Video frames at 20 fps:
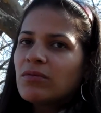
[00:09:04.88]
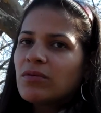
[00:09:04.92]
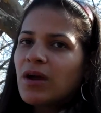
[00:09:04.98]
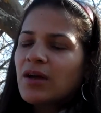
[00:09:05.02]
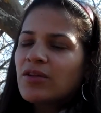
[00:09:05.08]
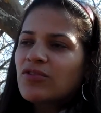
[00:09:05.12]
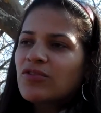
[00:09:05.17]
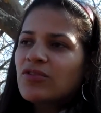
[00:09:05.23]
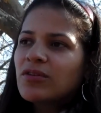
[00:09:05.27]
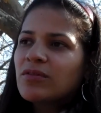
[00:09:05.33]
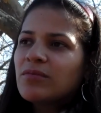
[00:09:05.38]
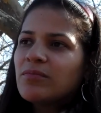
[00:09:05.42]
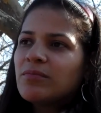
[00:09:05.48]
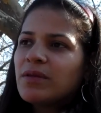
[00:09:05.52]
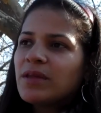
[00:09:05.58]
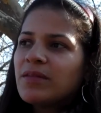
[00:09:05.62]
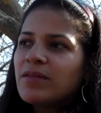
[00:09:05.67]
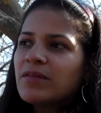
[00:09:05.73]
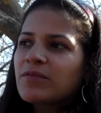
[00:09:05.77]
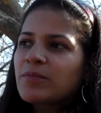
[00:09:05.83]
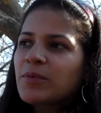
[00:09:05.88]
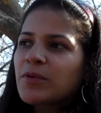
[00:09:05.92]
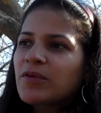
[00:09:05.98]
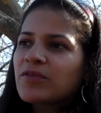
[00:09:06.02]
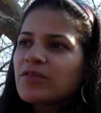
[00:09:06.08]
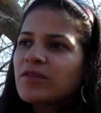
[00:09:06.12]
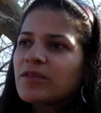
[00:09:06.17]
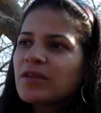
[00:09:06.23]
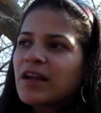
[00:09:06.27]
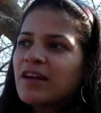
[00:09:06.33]
I shouldn't be this
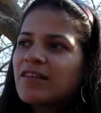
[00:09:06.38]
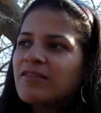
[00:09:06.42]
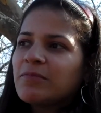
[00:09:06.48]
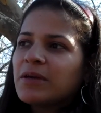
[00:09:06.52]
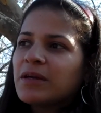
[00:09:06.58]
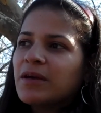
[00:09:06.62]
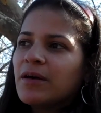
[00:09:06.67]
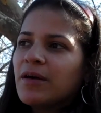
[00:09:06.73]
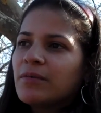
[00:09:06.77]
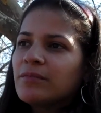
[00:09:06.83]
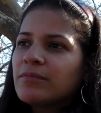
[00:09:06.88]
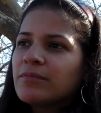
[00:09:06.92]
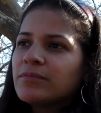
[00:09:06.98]
person that I've become.